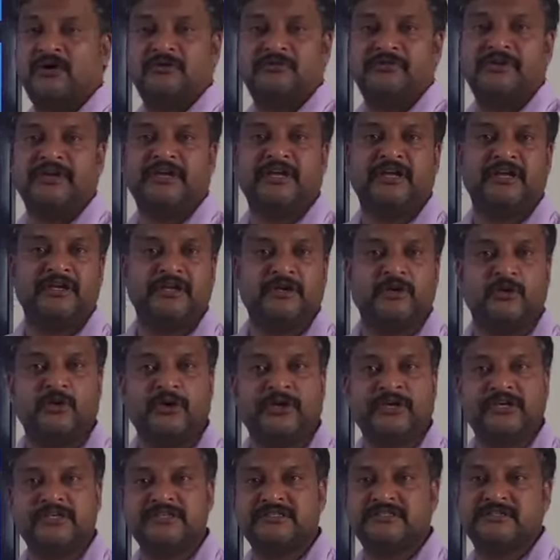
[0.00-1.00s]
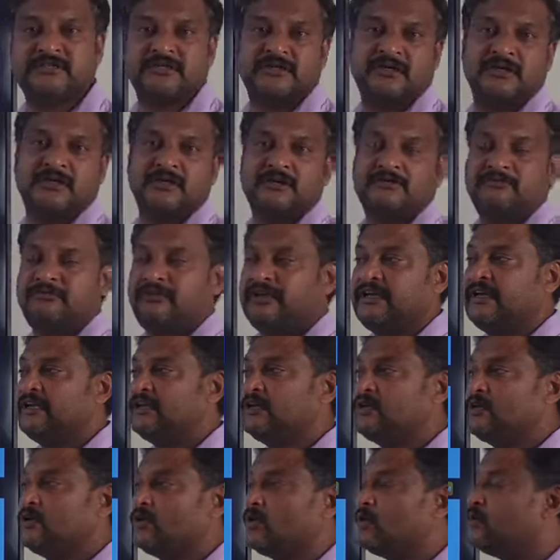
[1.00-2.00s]
what we can do is we
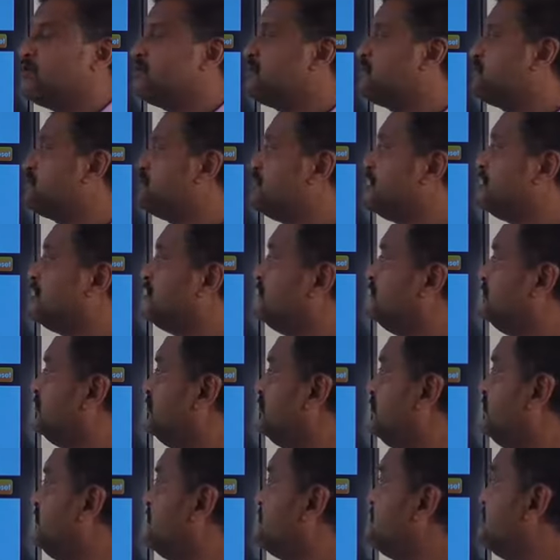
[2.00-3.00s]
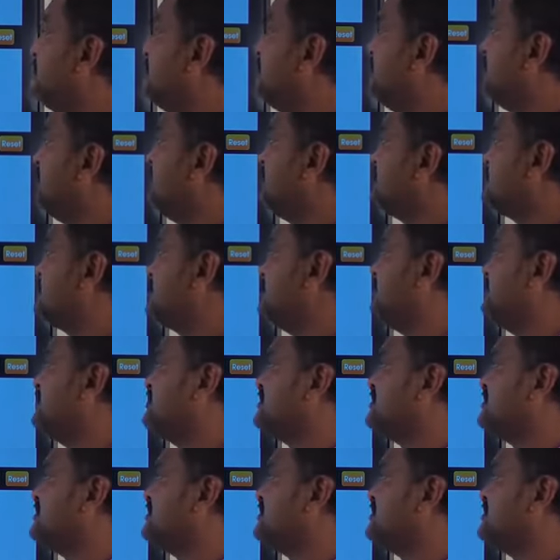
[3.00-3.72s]
can cross check with this list